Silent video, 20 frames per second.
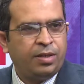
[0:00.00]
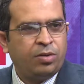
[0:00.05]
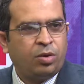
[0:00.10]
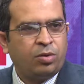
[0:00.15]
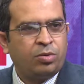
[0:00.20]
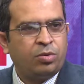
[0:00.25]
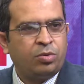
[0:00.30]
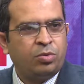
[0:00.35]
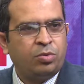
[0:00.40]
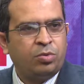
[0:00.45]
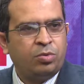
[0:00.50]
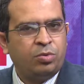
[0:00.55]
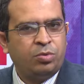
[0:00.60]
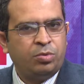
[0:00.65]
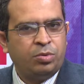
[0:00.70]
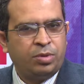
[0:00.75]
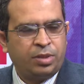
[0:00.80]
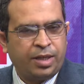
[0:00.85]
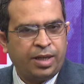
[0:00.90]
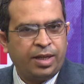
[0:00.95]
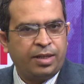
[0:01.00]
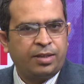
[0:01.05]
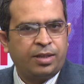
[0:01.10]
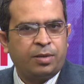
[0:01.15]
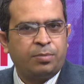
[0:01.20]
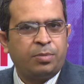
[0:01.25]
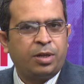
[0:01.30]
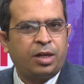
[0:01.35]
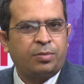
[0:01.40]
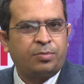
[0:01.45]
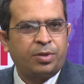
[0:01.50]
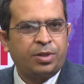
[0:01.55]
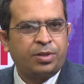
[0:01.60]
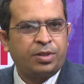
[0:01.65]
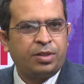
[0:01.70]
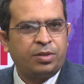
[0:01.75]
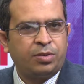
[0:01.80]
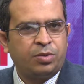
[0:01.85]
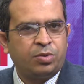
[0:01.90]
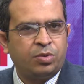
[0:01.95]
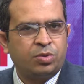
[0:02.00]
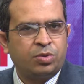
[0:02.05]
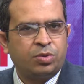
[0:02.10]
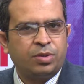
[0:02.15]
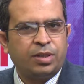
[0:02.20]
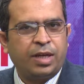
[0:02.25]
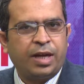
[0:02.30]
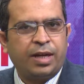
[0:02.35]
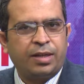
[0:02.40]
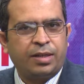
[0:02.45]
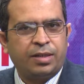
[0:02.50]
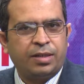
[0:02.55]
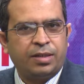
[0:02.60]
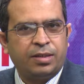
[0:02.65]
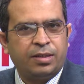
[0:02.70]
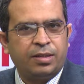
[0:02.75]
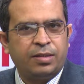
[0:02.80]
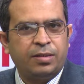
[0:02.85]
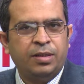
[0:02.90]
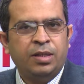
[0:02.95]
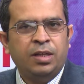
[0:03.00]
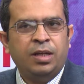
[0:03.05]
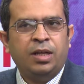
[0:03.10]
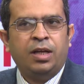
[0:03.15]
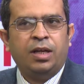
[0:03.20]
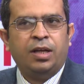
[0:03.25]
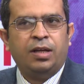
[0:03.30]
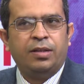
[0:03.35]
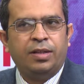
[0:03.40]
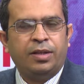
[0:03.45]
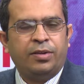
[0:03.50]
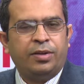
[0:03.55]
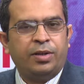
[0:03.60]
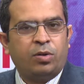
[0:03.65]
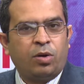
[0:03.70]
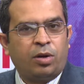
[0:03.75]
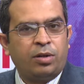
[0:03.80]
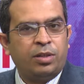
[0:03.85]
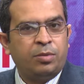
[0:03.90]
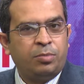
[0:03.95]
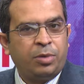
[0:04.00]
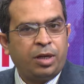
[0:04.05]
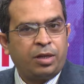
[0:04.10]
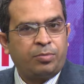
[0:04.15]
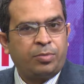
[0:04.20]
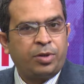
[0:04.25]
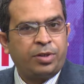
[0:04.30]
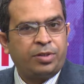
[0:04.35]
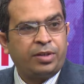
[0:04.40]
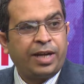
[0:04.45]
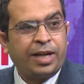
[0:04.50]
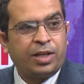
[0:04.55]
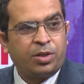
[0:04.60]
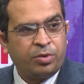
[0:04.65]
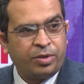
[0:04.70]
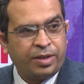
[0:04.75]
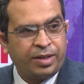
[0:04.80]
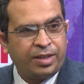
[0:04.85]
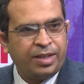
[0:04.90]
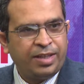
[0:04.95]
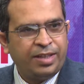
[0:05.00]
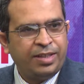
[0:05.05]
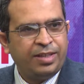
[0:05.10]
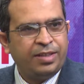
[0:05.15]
order to take their blood pressure, you know, so that they record the blood pressure accurately,